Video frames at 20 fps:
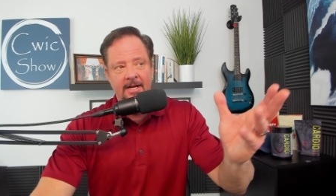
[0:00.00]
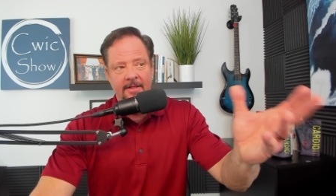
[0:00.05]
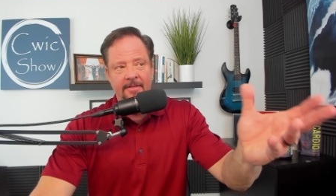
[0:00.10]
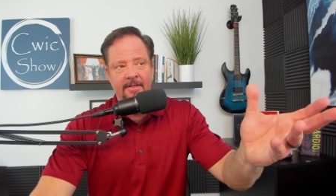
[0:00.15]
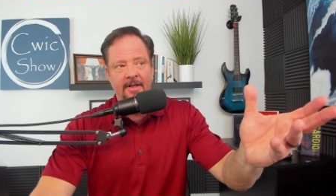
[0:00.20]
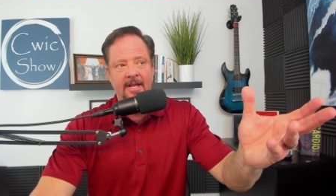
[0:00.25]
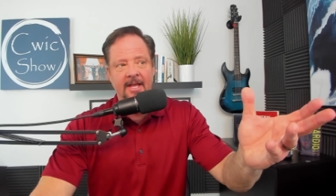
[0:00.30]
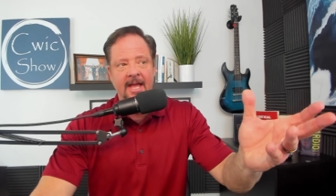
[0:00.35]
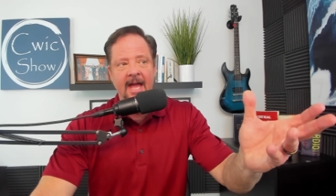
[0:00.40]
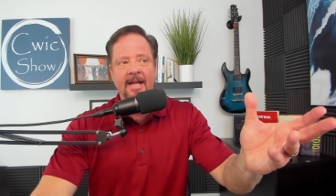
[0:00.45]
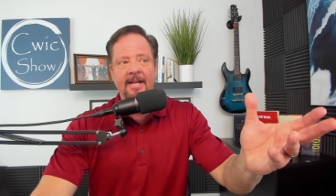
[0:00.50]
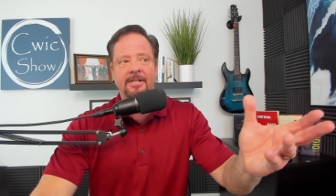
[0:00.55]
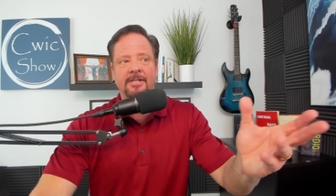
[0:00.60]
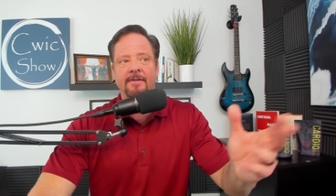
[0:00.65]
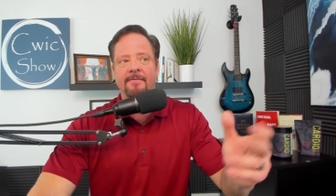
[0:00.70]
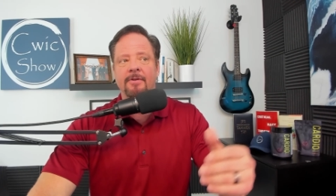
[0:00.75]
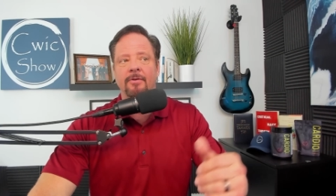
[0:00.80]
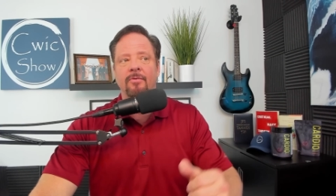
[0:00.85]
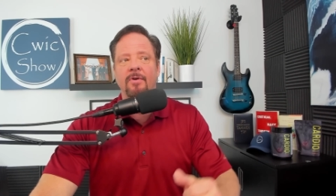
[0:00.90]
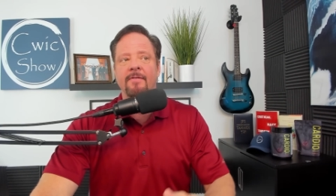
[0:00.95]
The gates
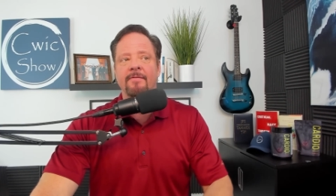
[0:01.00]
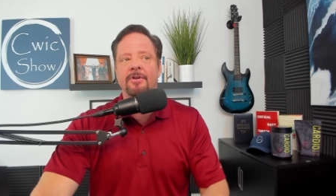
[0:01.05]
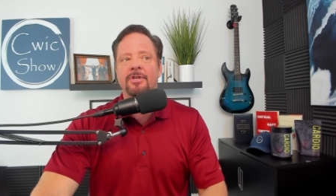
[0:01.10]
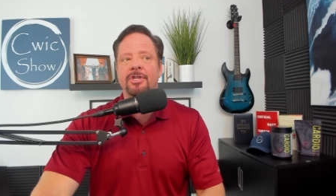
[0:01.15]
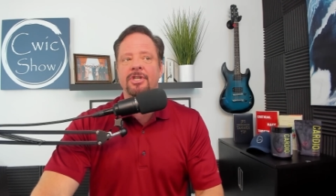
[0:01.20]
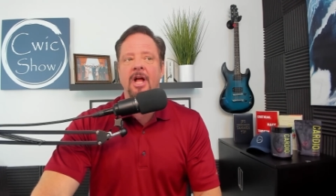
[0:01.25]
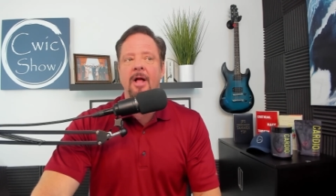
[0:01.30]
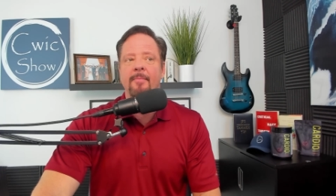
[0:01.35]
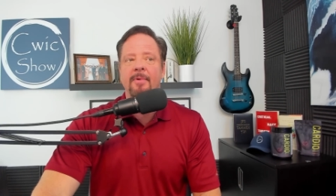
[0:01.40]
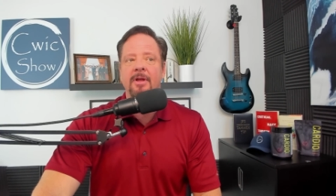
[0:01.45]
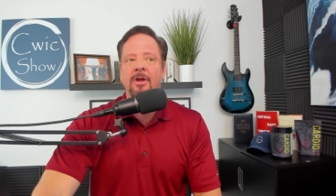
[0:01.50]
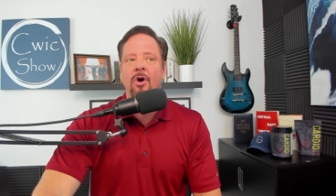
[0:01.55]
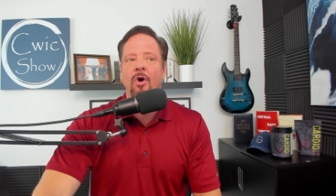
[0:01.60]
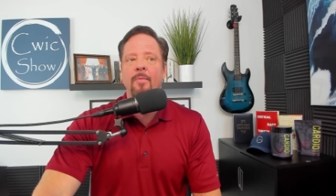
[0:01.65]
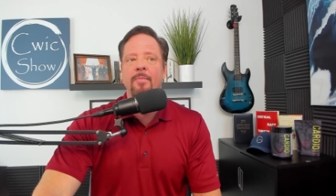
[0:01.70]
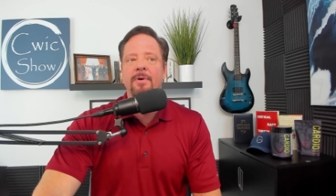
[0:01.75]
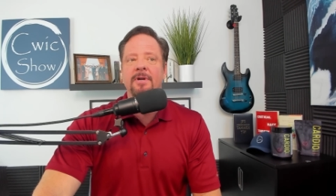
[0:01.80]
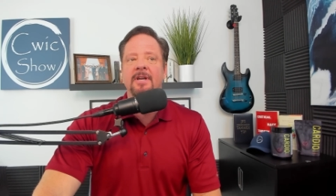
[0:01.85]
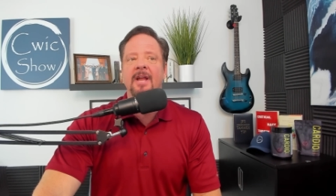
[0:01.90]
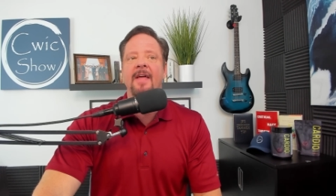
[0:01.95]
of the river shall be
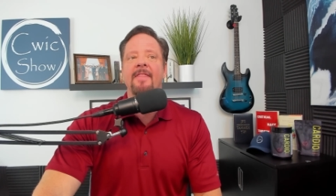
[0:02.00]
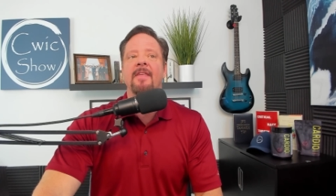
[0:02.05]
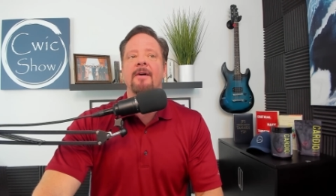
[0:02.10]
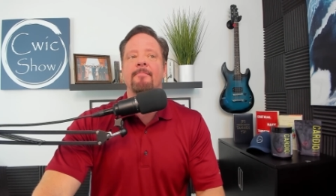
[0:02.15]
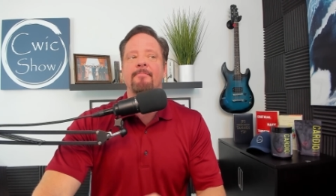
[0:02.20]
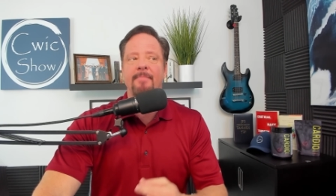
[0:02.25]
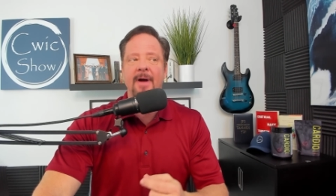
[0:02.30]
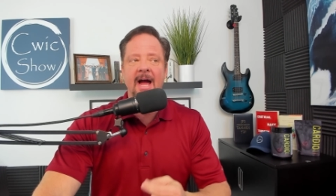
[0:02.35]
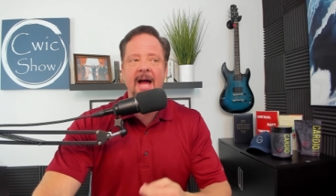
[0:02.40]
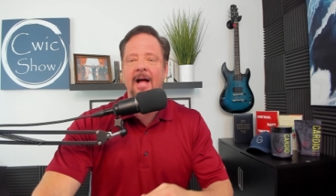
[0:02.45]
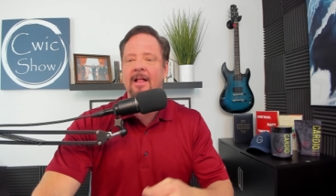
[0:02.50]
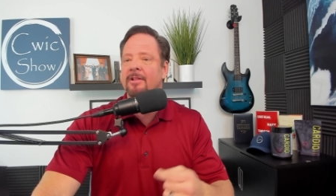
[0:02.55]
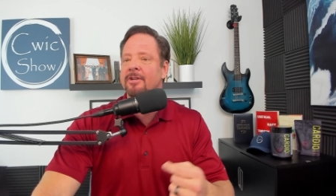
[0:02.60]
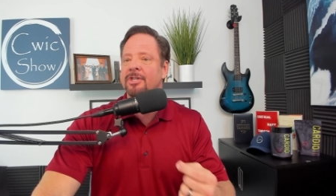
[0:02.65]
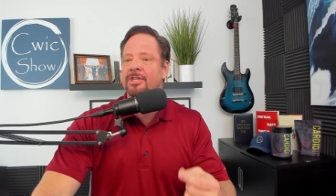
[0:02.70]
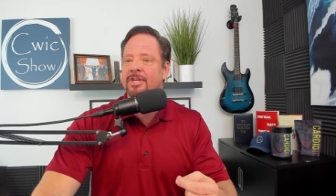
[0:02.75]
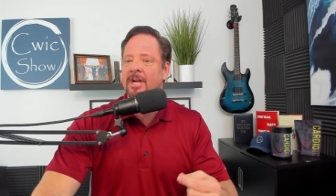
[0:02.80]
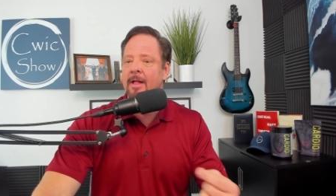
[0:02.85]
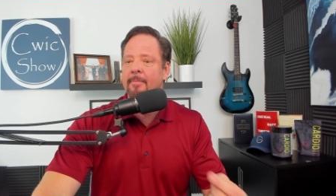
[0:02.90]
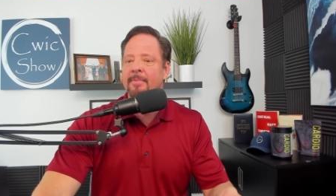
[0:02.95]
opened, and the palace
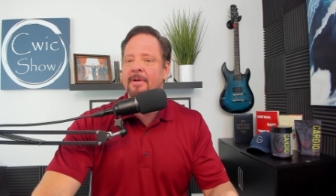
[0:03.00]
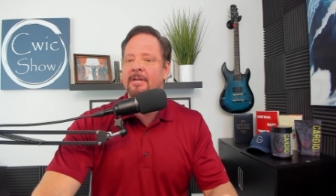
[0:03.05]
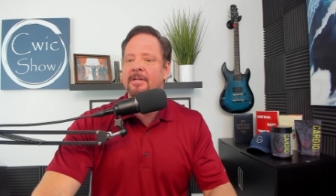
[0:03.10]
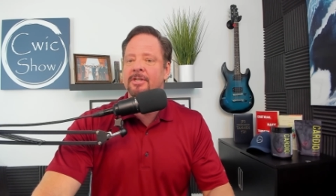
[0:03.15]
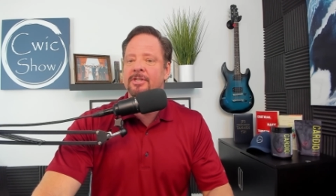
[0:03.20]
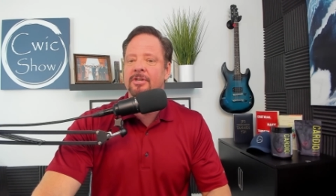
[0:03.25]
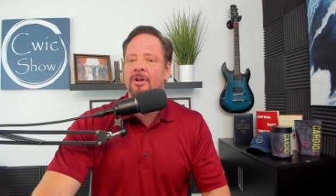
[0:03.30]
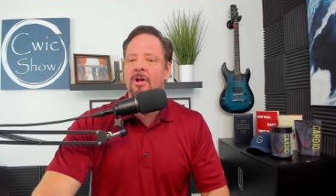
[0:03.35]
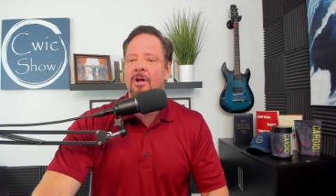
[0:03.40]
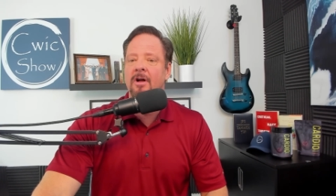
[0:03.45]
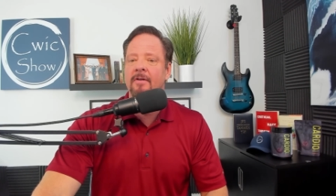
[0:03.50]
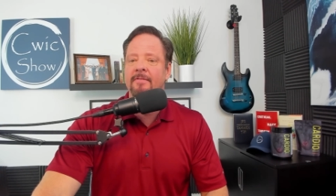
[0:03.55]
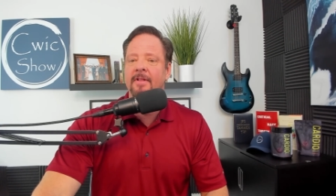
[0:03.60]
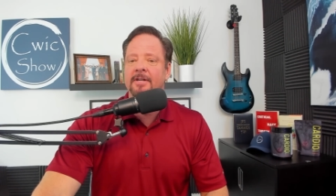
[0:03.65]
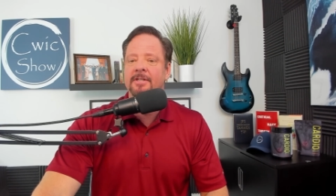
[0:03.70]
shall be dissolved.